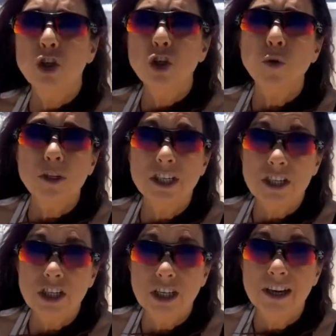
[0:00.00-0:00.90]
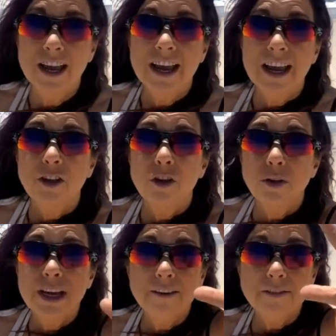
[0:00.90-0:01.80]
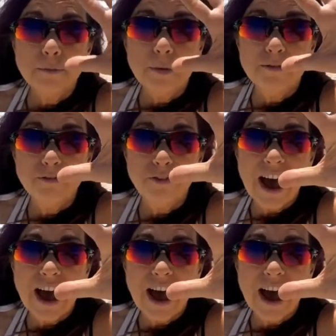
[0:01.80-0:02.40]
Junior edition, you only have to be